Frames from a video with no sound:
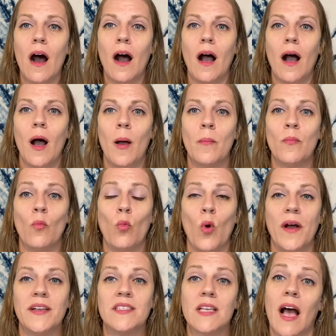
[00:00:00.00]

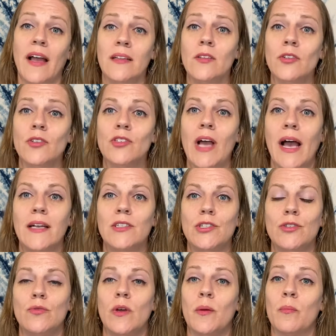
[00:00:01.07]
was I learned how to
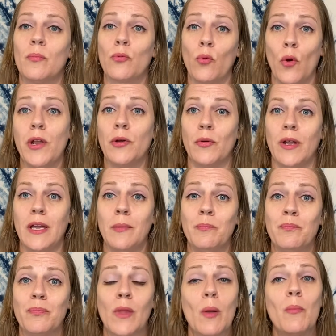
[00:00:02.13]
do embroidery
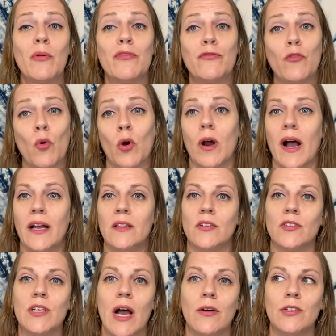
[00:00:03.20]
before I
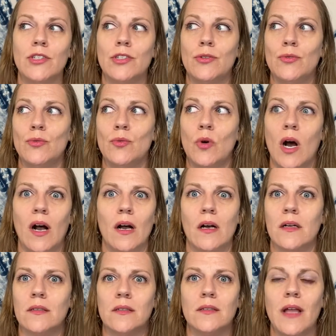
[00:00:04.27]
learned how to do
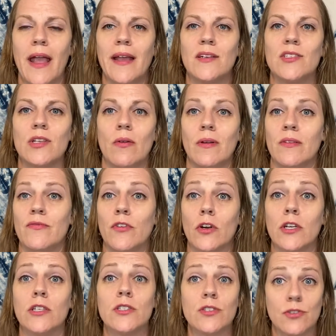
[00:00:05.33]
hand sewing for
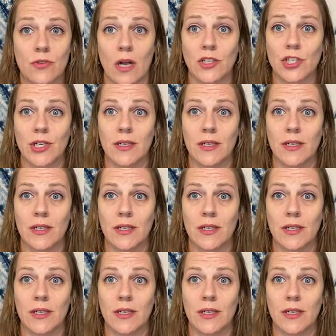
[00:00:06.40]
construction.